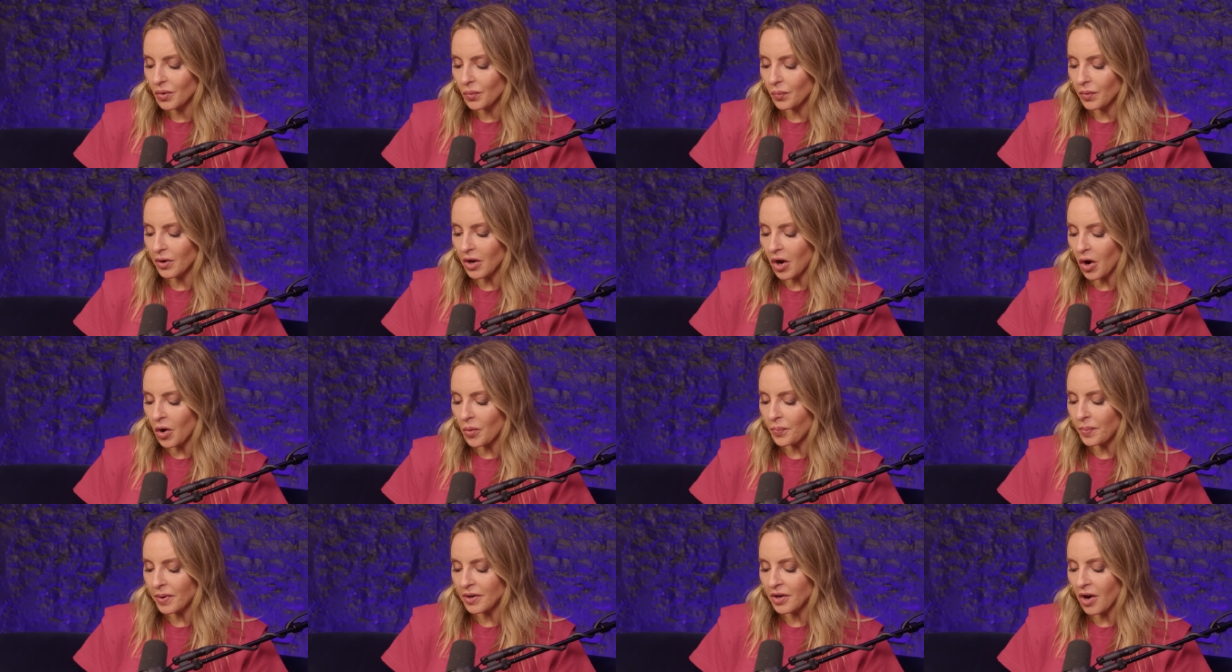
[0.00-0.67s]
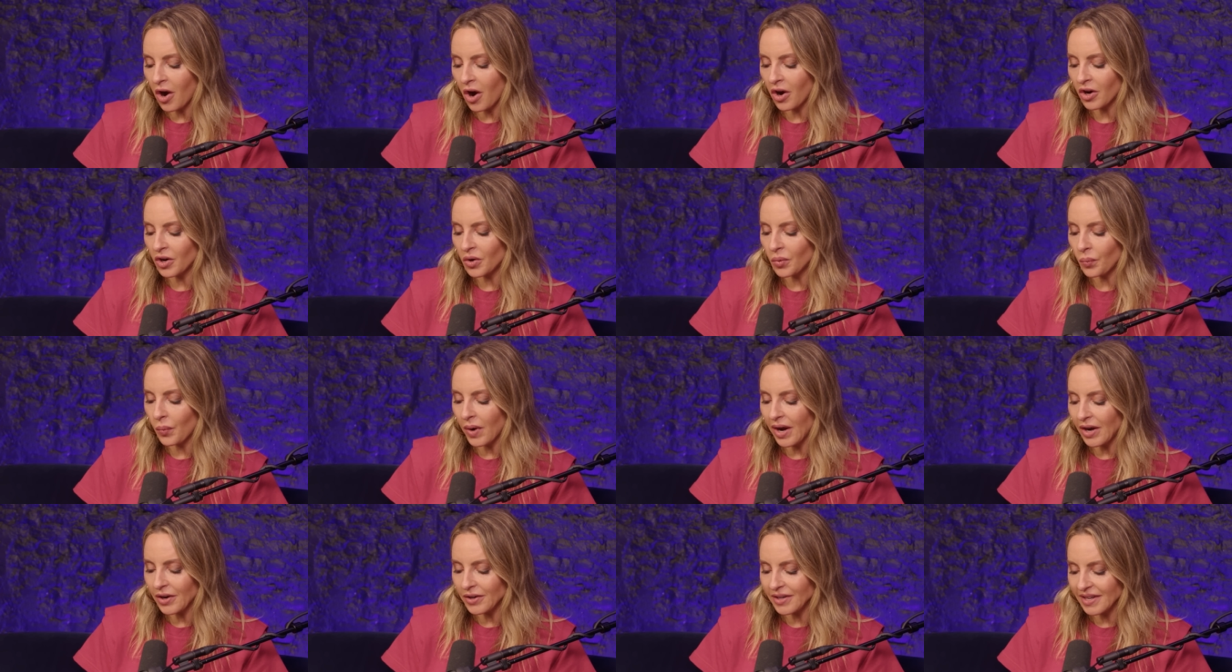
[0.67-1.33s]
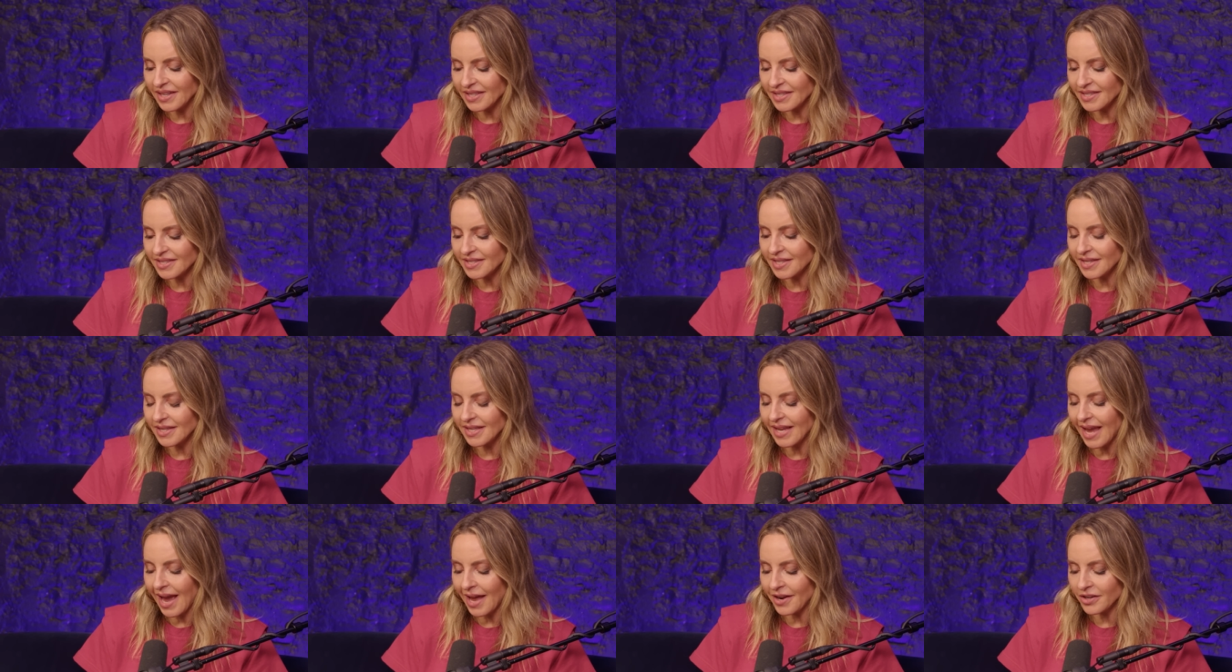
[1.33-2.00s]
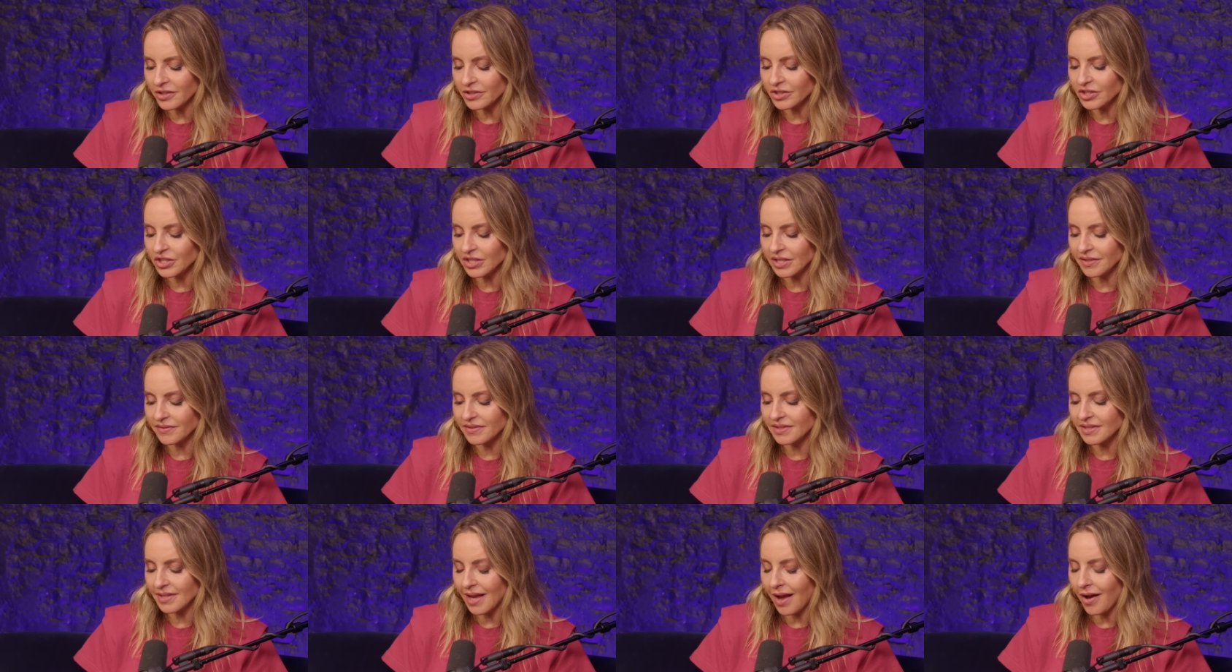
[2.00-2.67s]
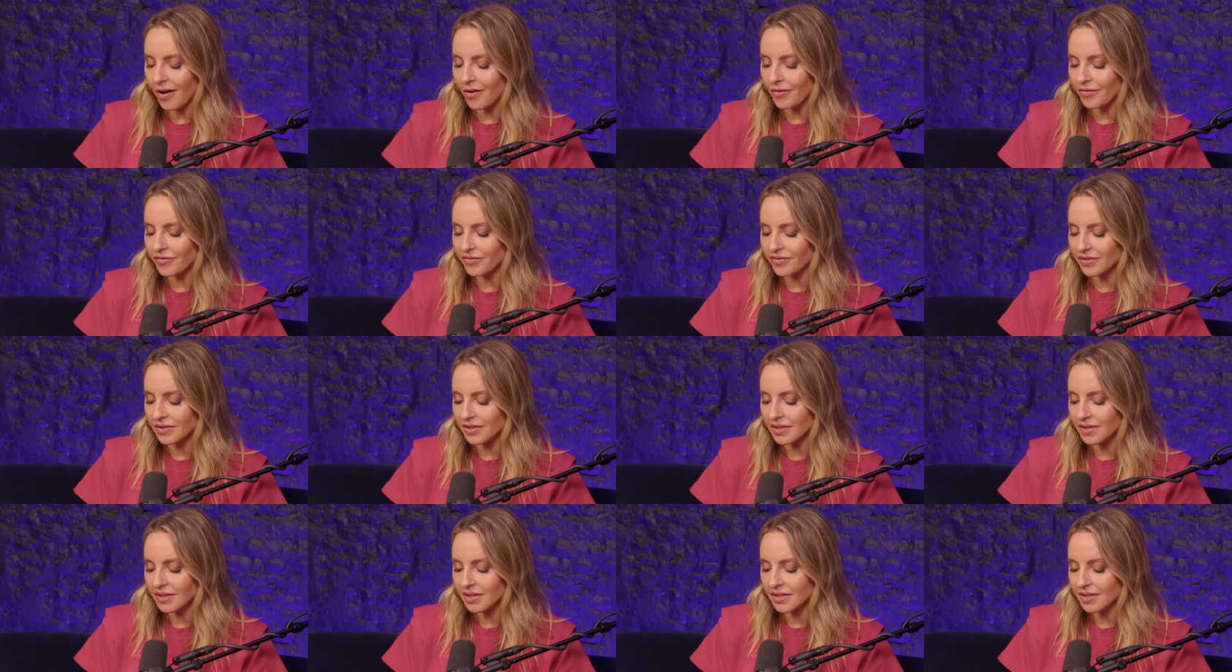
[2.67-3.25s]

we open our awareness to the energy of self.